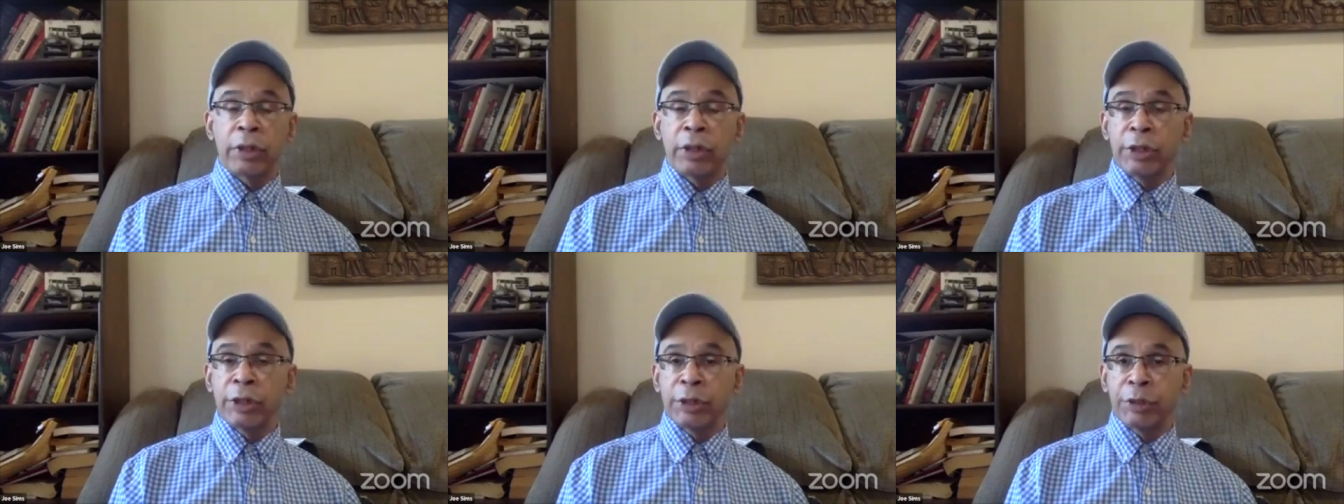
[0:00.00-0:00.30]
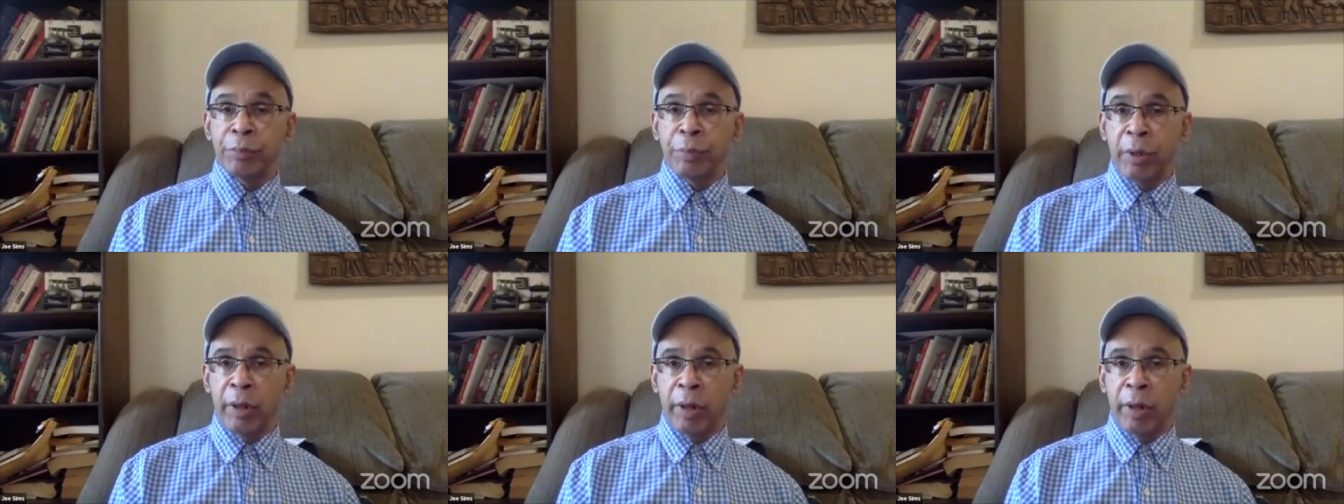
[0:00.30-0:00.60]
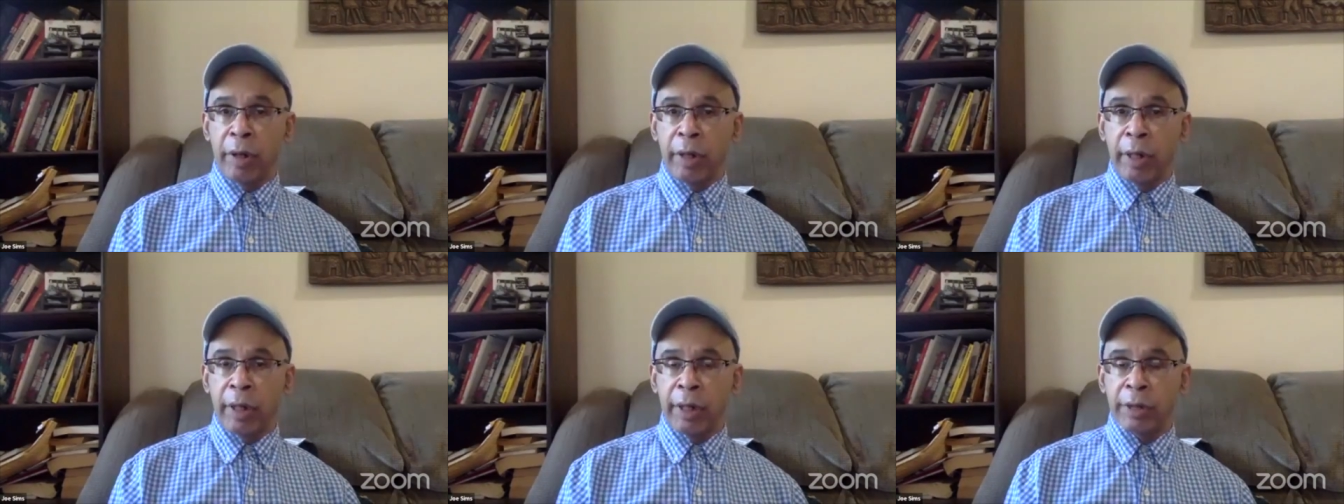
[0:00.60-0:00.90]

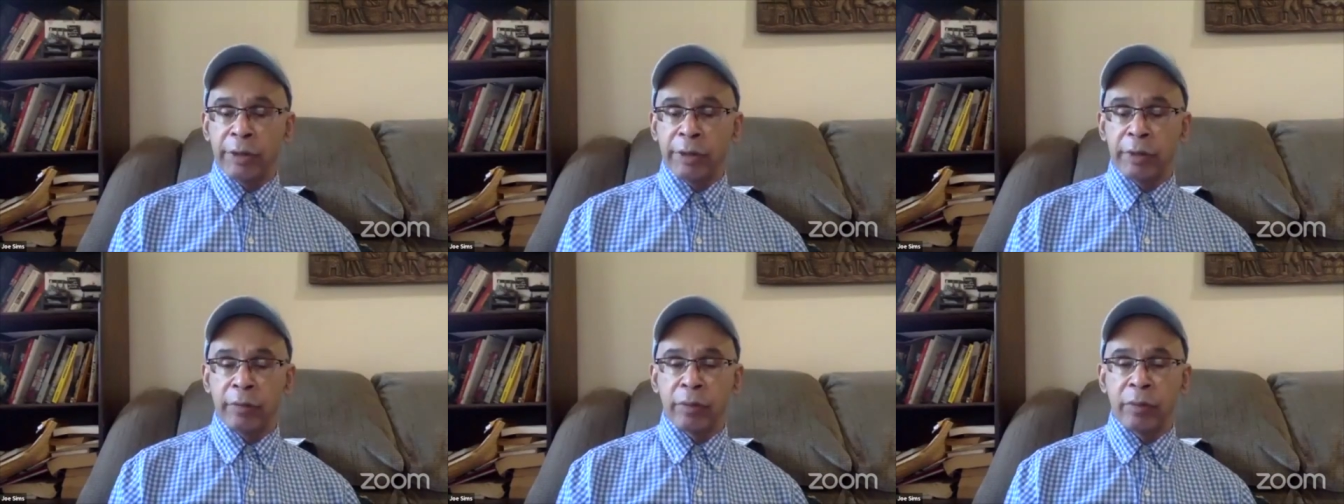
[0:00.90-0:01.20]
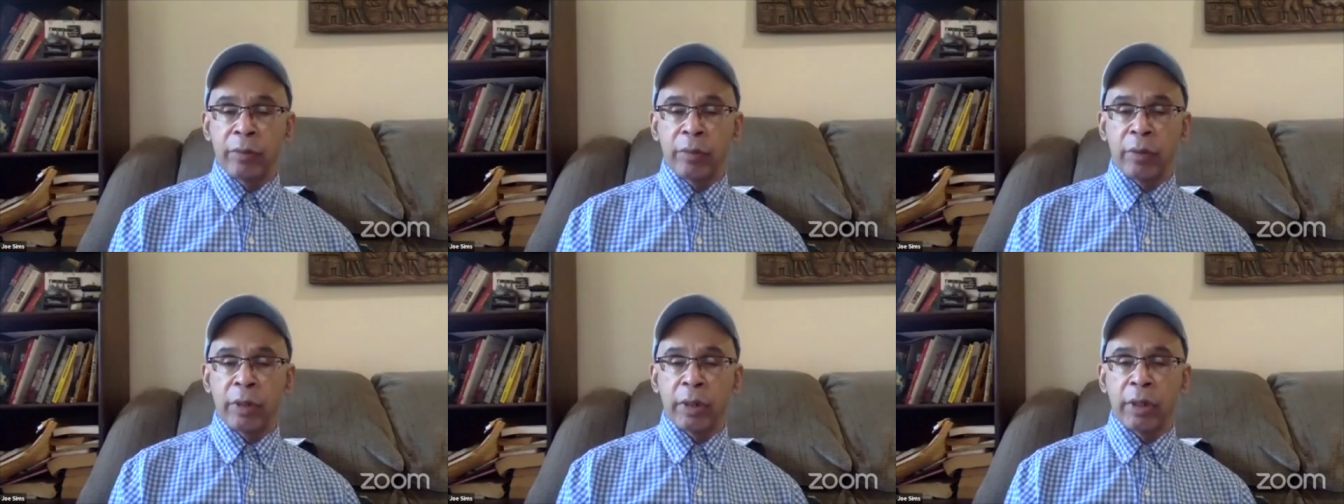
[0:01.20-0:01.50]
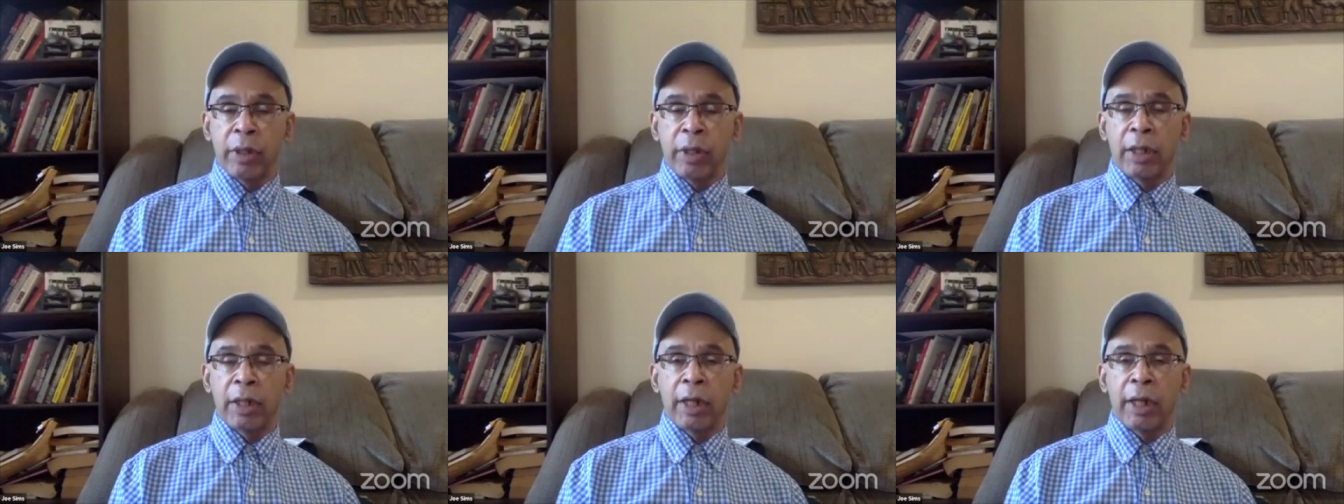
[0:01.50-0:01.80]
experience of the
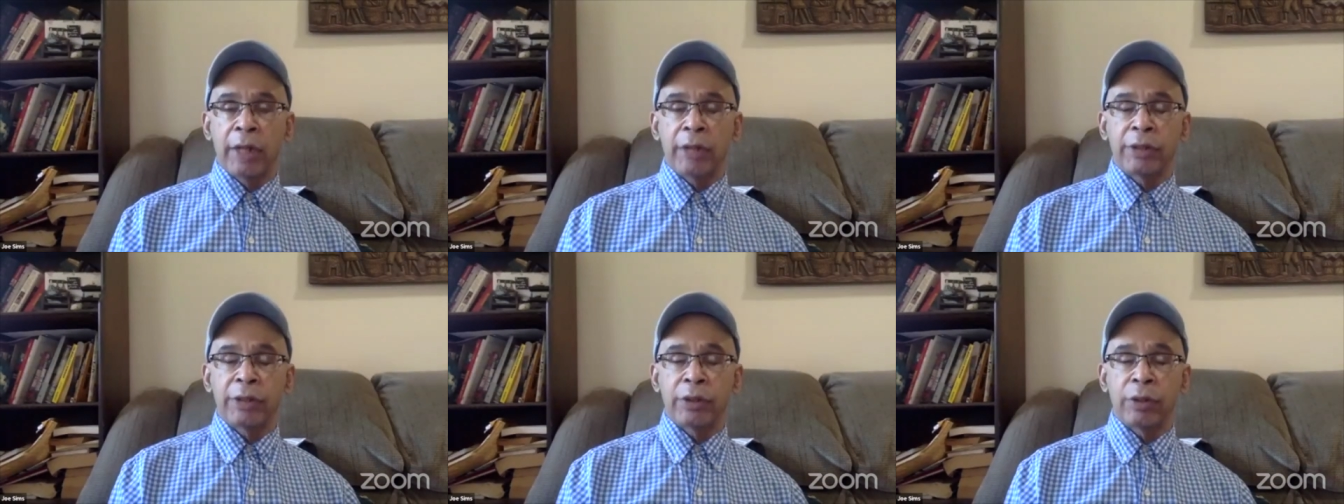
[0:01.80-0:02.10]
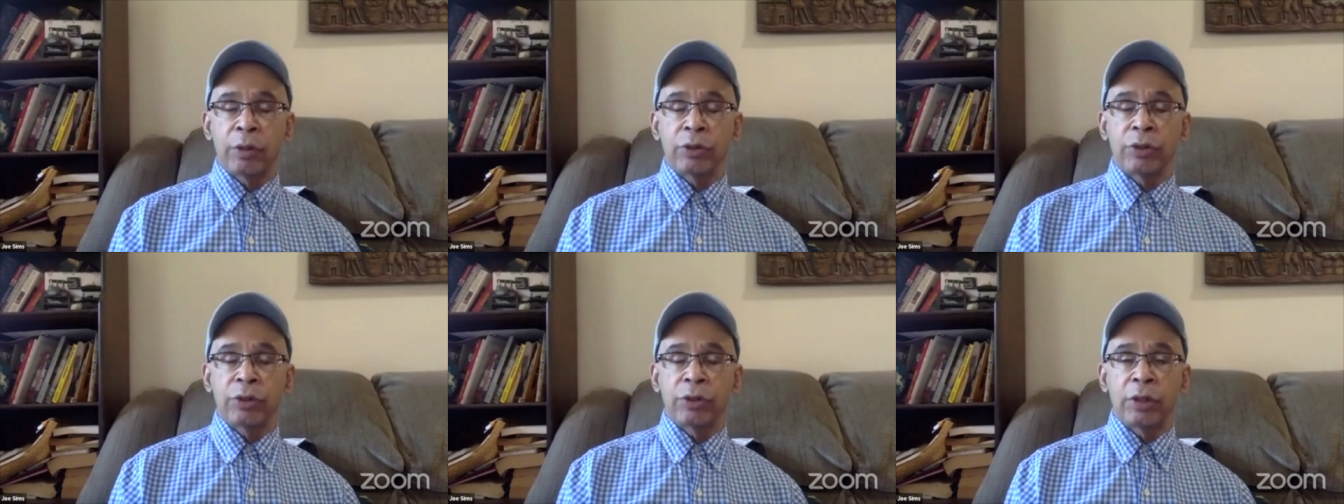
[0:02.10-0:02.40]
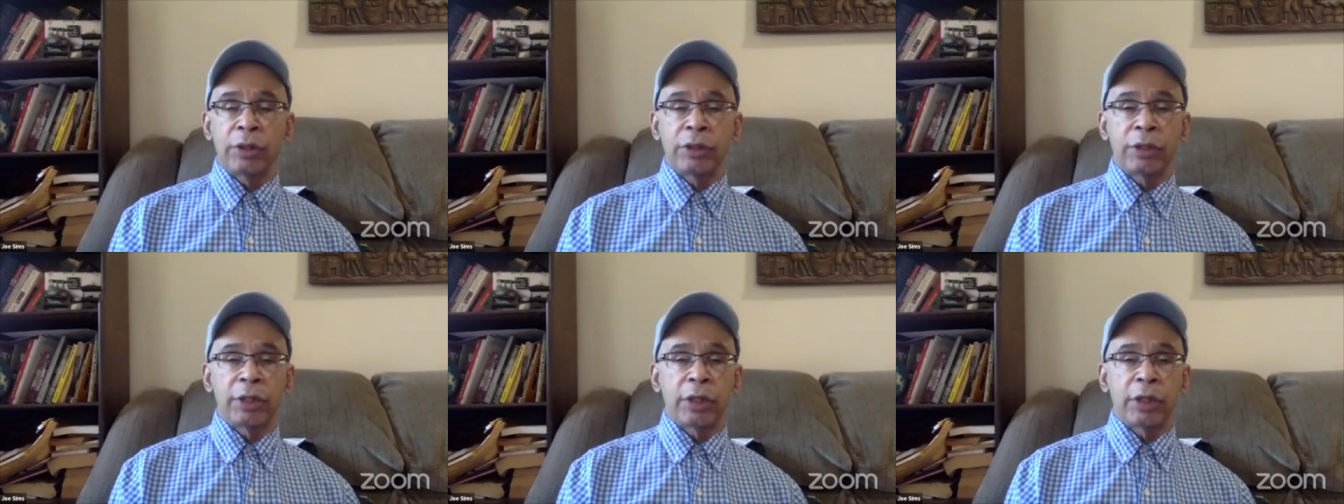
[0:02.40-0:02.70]
working class
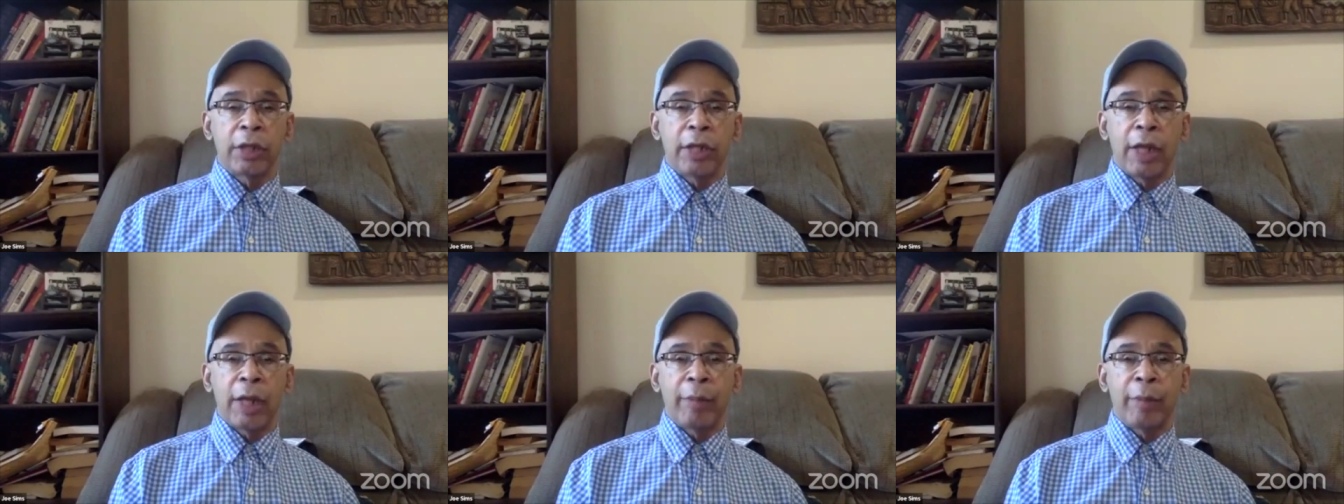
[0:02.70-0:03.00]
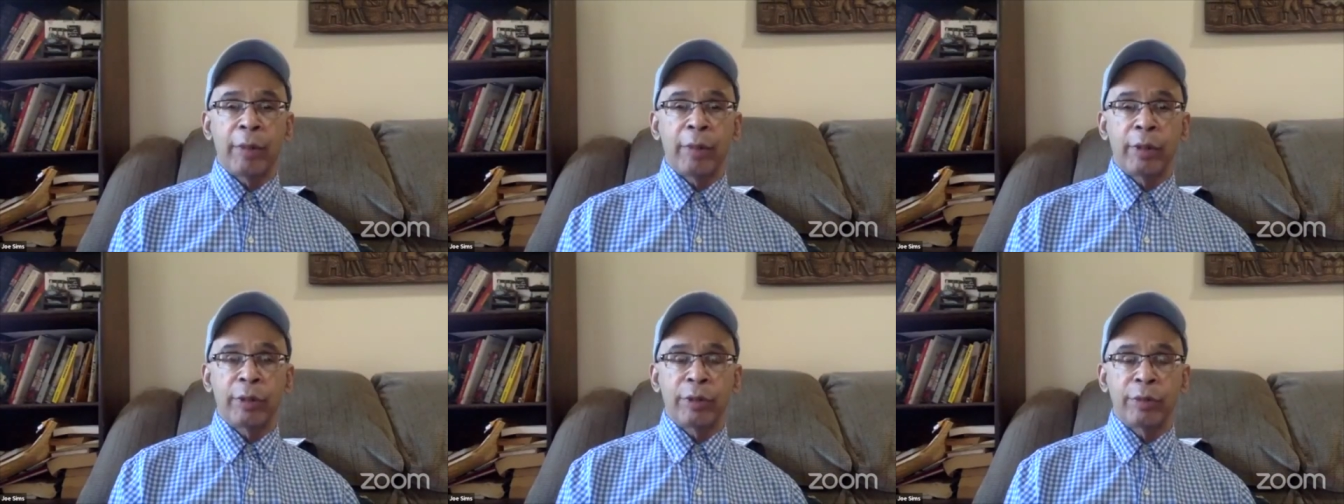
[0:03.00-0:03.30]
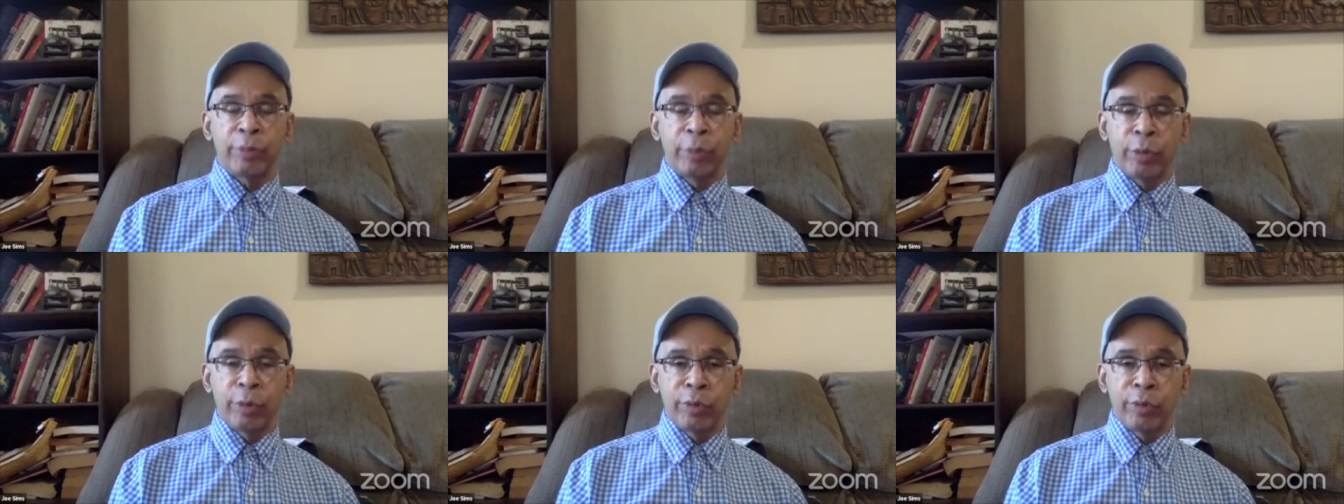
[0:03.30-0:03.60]
socialist and communist
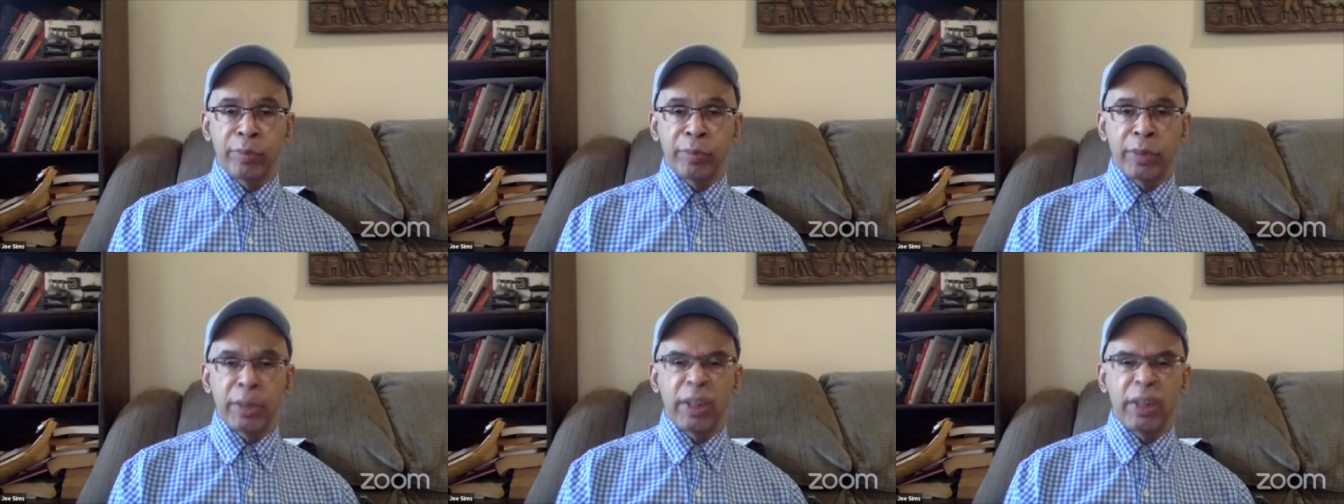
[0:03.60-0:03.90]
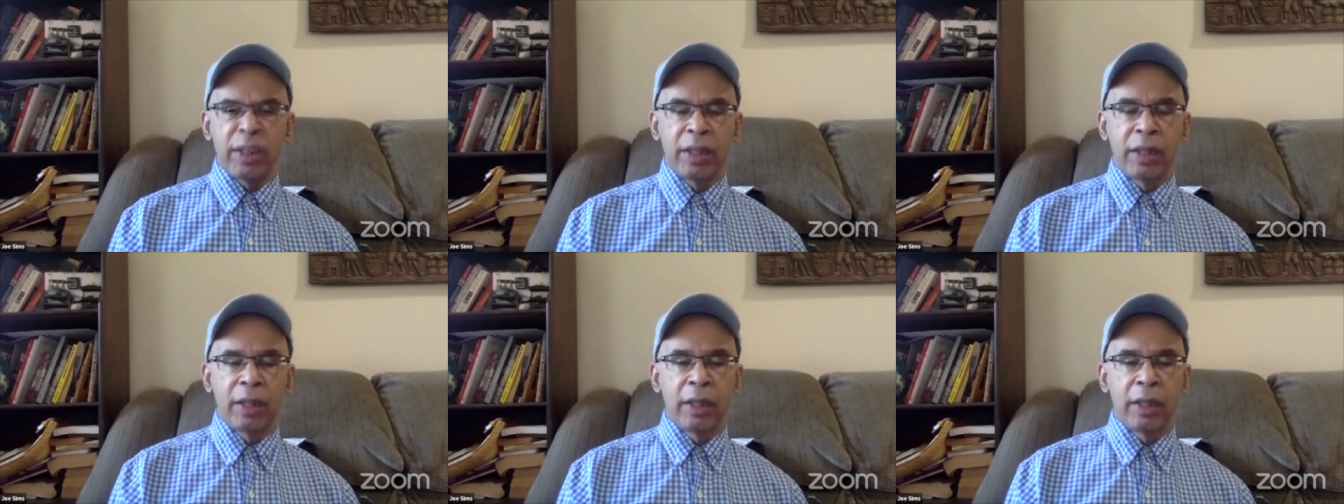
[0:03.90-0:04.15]
movement,